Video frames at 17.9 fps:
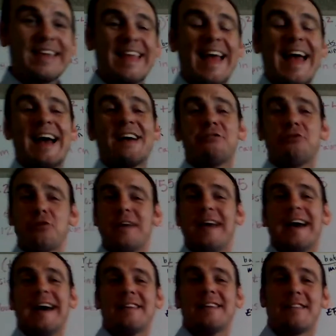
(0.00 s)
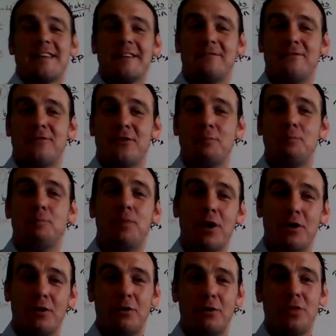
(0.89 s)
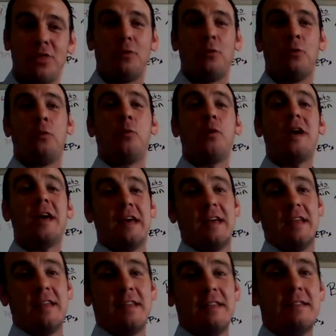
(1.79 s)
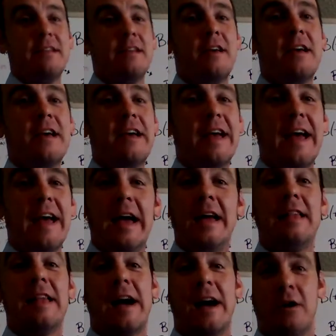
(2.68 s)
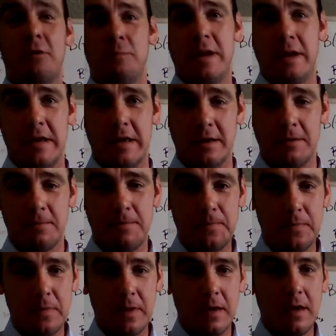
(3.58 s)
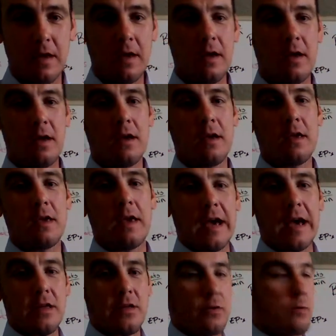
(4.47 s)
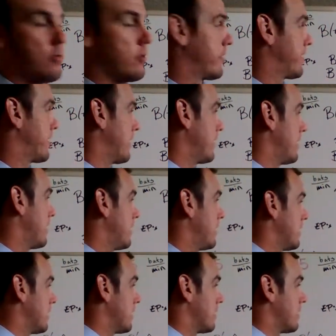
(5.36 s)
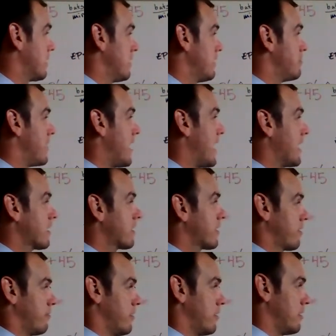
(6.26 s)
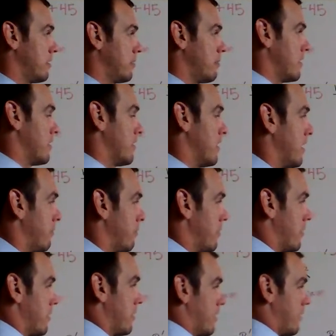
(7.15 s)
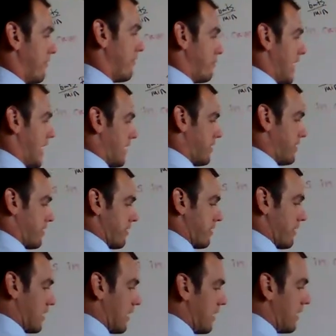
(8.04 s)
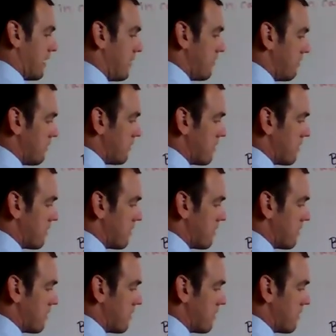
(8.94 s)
actually asking for both when and how many. Okay, so we would say the maximum number of bats in the cave